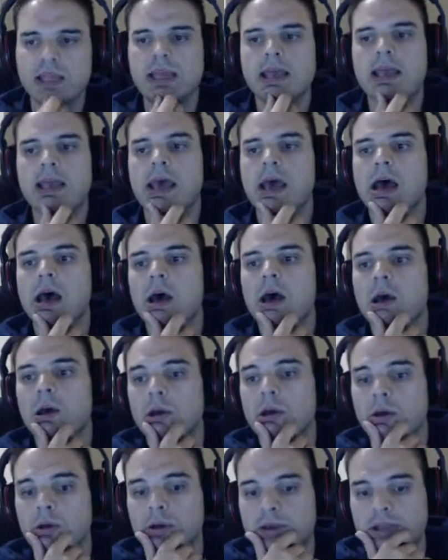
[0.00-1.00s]

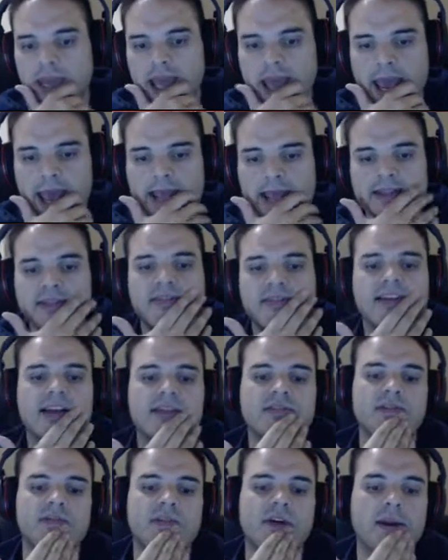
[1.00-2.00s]
Okay, this is actually
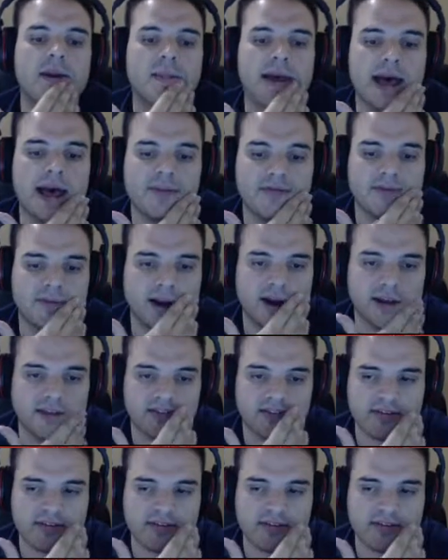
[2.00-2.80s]
very bad for us.